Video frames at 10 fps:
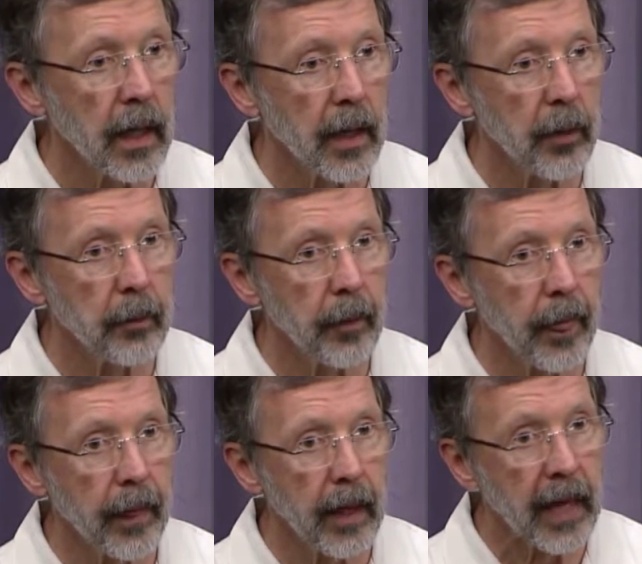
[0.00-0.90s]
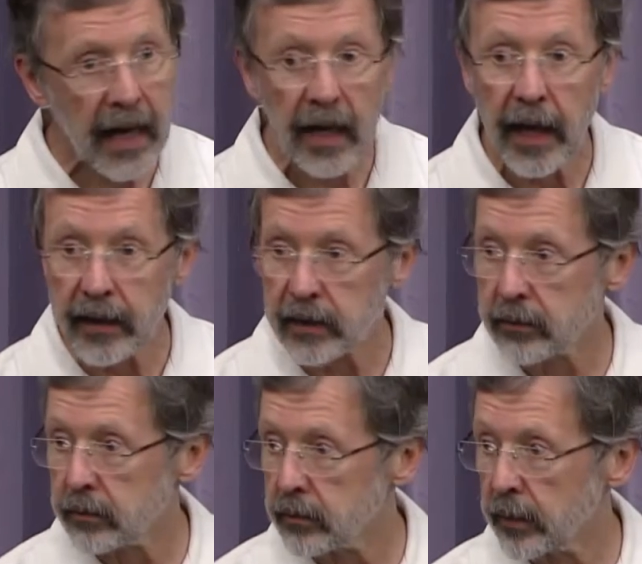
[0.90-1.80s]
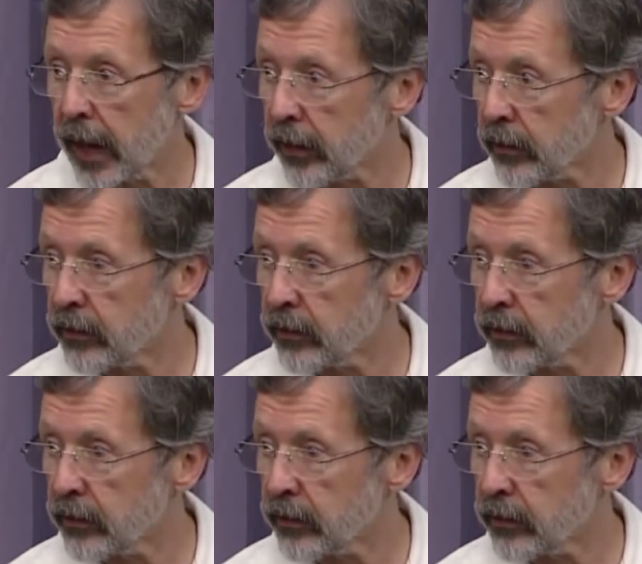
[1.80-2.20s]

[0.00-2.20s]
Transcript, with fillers: Um, and I liked math